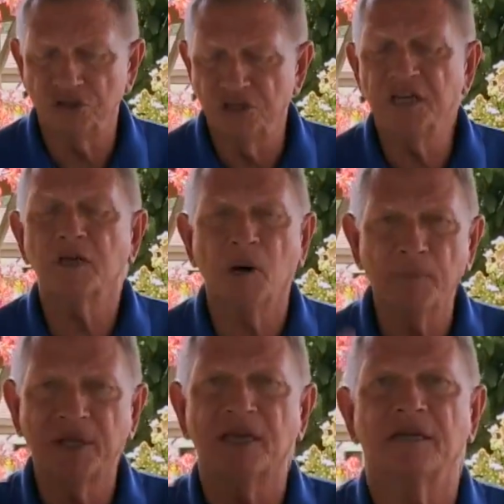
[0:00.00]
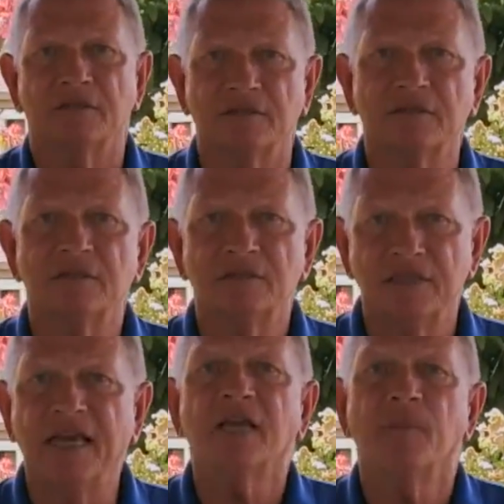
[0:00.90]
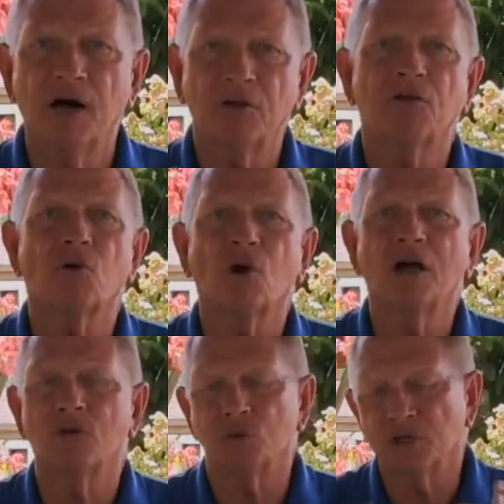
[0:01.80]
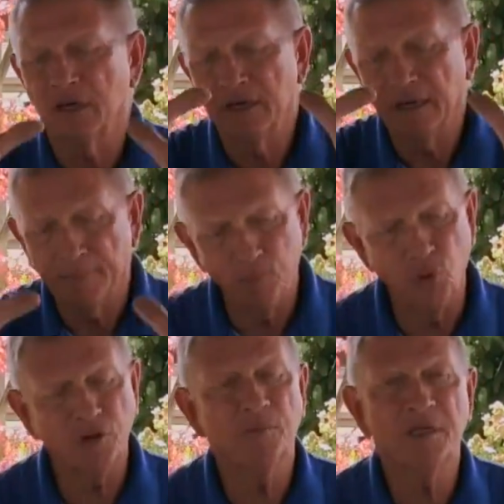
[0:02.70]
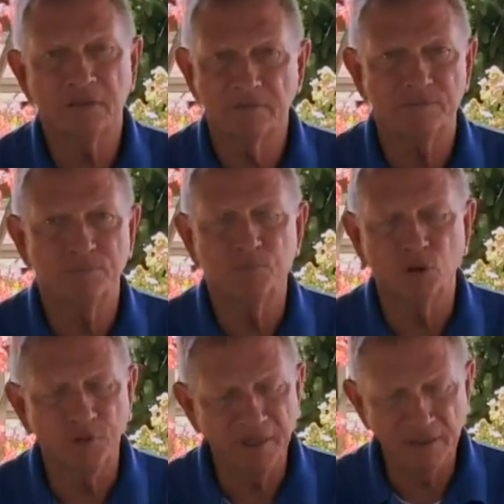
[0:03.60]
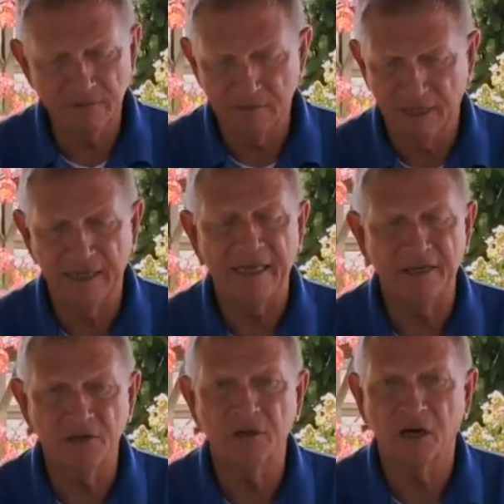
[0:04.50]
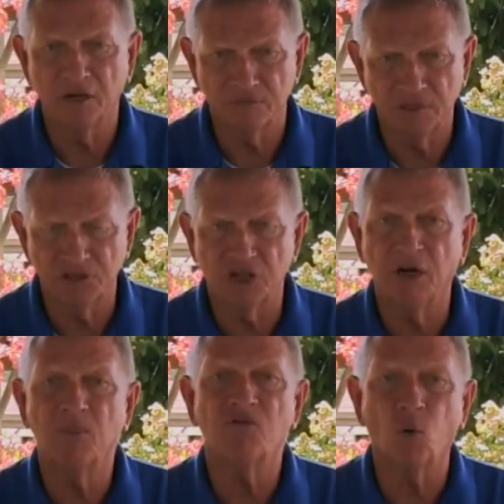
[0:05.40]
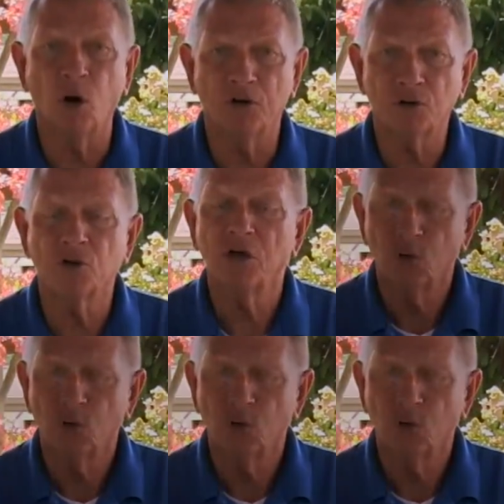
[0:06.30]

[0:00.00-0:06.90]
Dig them up again, take them out of the ground, put them in, again, a tub of water,